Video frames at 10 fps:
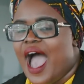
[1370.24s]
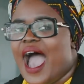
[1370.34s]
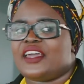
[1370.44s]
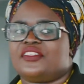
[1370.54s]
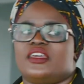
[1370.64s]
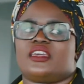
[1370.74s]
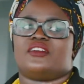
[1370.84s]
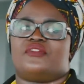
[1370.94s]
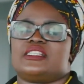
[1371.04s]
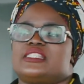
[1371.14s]
I think
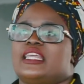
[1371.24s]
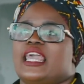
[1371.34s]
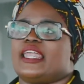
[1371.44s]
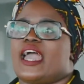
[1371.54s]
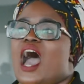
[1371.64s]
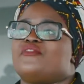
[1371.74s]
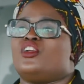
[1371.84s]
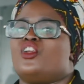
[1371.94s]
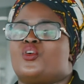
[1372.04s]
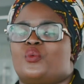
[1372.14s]
events in Kenya have a
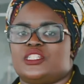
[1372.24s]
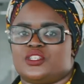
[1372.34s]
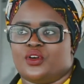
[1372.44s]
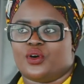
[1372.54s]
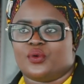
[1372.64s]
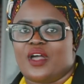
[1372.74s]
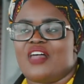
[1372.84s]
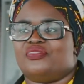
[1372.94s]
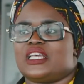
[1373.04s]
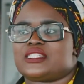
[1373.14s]
long way to go.
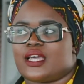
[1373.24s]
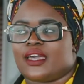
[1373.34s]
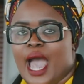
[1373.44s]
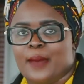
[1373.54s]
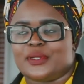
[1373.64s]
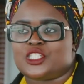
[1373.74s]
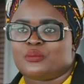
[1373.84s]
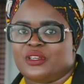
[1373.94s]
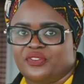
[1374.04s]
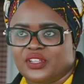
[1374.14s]
There's a gap to
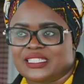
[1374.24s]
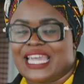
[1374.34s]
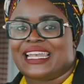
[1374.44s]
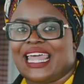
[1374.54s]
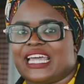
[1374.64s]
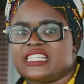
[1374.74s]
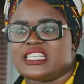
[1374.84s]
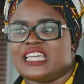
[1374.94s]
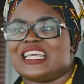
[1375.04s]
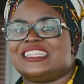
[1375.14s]
be filled, and like I
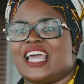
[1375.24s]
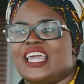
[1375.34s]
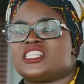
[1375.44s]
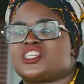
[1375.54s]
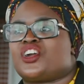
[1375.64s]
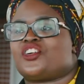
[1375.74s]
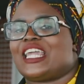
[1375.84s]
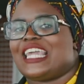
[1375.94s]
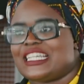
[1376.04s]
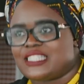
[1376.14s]
said, there is
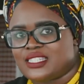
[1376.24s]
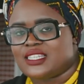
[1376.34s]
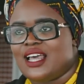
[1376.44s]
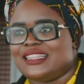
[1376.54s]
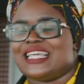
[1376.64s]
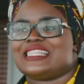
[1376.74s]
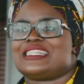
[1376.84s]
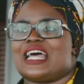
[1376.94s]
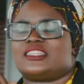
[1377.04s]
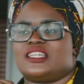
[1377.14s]
crickets. There's
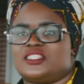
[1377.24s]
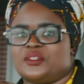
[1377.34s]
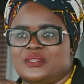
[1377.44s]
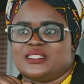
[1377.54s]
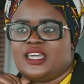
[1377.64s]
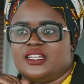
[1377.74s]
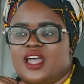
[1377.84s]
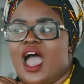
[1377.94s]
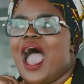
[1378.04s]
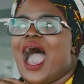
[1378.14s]
nothing to be said.
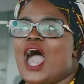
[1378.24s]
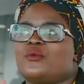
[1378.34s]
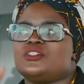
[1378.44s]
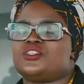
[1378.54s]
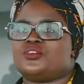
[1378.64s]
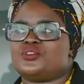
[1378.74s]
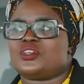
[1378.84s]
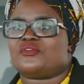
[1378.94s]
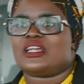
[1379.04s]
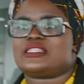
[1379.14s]
I want to go to
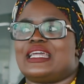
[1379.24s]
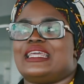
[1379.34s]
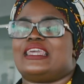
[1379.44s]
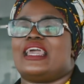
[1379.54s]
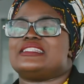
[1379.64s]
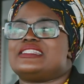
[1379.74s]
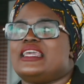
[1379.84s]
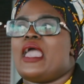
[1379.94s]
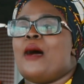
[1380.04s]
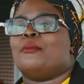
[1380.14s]
events and
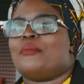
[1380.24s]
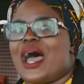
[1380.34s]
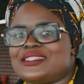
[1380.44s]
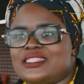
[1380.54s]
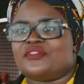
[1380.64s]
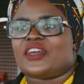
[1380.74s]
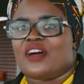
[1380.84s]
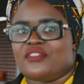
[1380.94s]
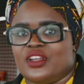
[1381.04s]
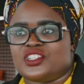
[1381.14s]
see massive
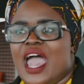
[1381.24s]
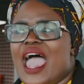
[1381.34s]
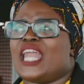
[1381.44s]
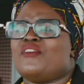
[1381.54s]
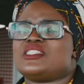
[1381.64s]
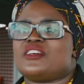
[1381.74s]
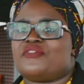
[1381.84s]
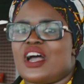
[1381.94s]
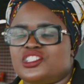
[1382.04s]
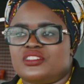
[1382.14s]
coverage. And if it's a
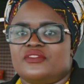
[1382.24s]
fashion